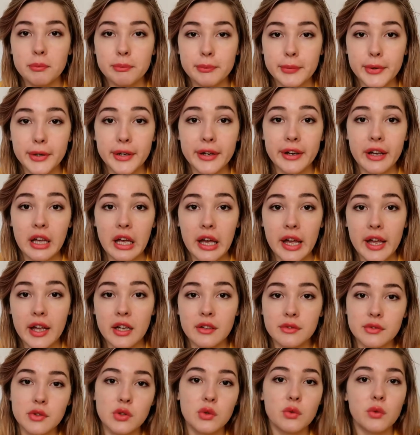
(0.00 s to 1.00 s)
But I
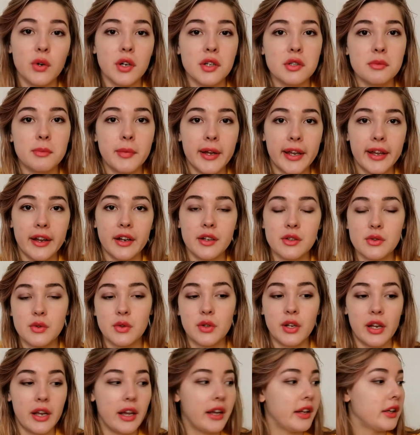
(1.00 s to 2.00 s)
have to wash my hair
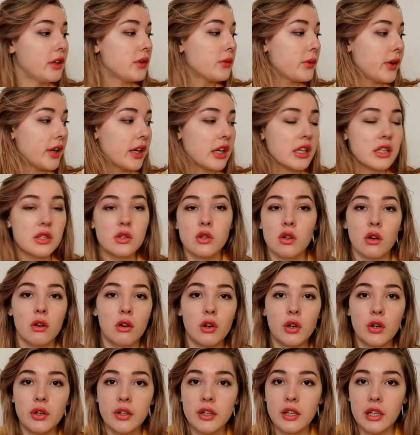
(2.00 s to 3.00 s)
today anyway,
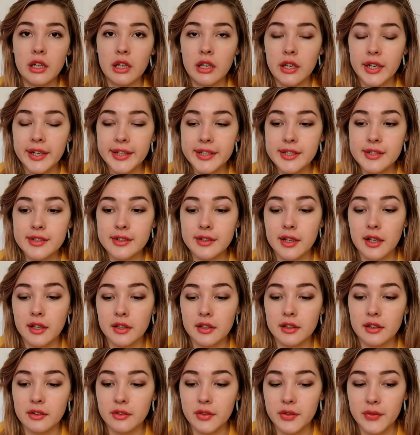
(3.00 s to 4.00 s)
so it's not
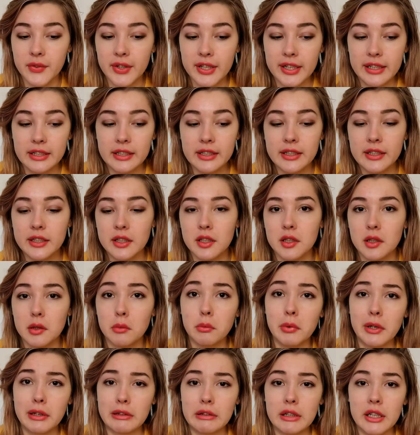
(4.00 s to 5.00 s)
really a
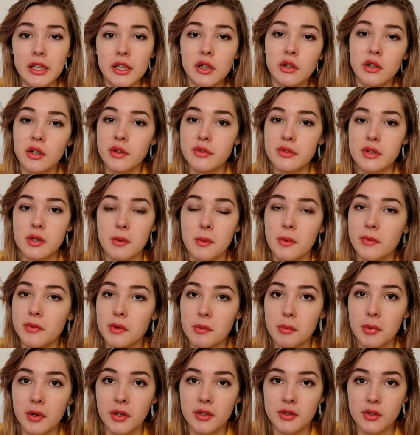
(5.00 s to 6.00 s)
big deal if some of the
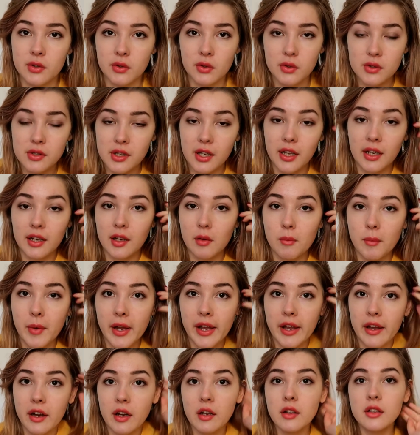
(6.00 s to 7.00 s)
particles get in my
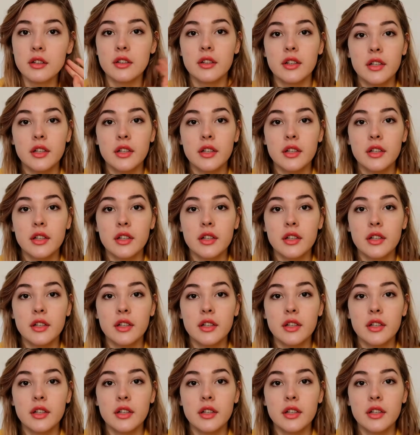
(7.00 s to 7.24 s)
hair.